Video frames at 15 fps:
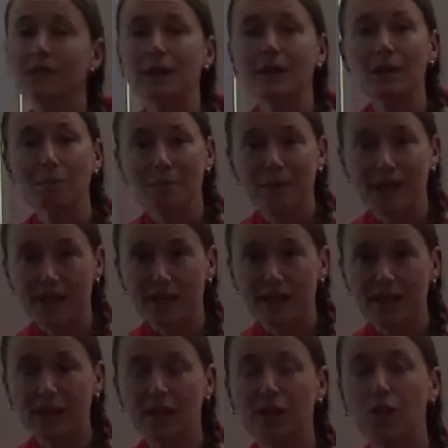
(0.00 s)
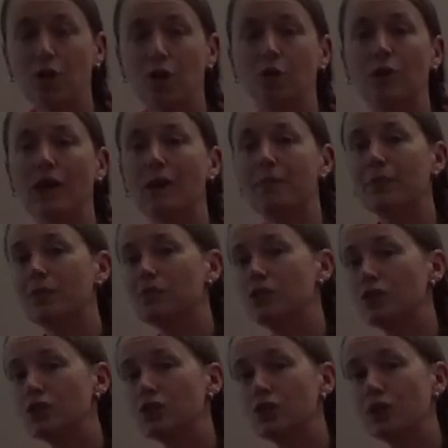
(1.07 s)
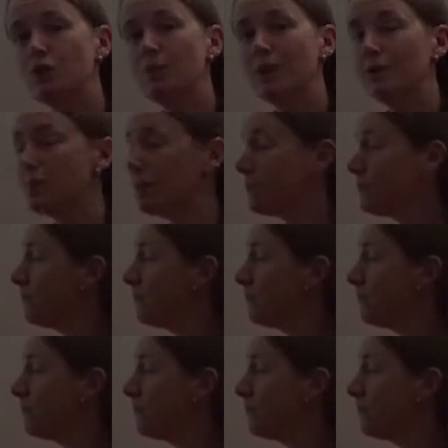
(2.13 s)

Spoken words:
like a bed that can hold at most 2 people.